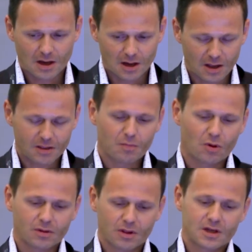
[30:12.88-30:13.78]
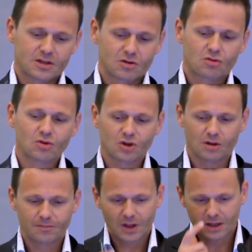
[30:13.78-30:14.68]
Another point that is
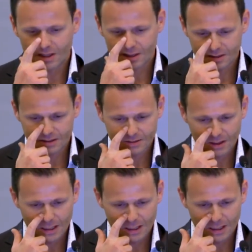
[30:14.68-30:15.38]
crucial is